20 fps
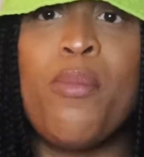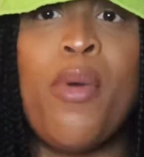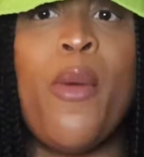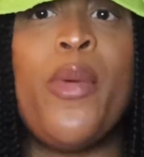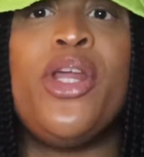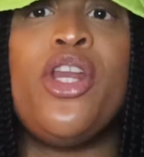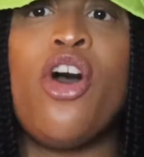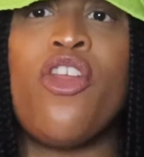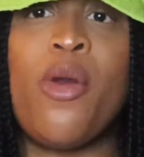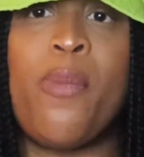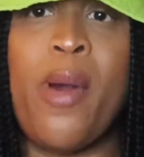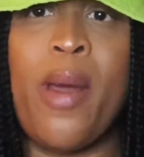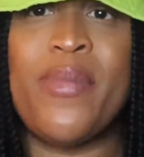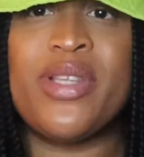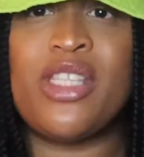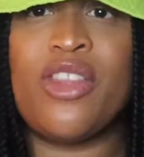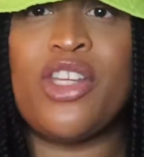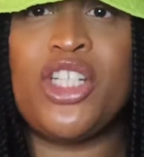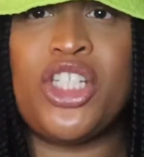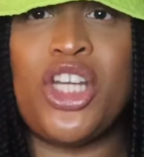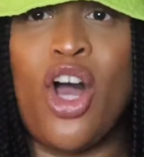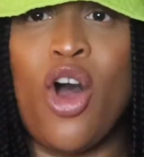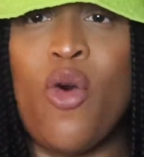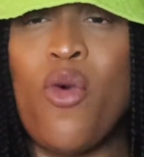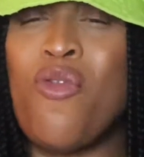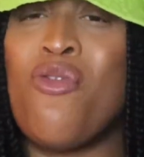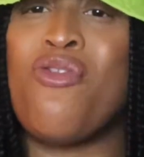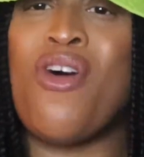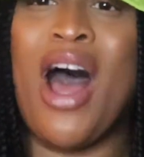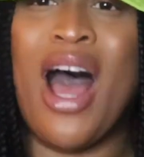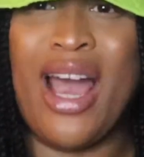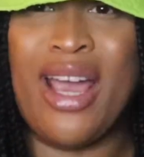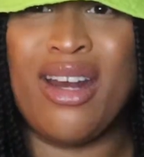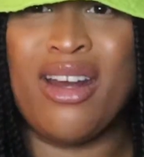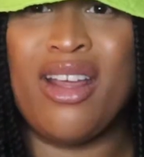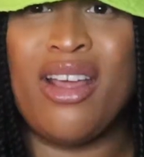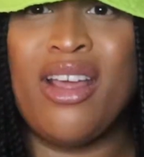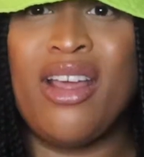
But we know the premise of the show, fine.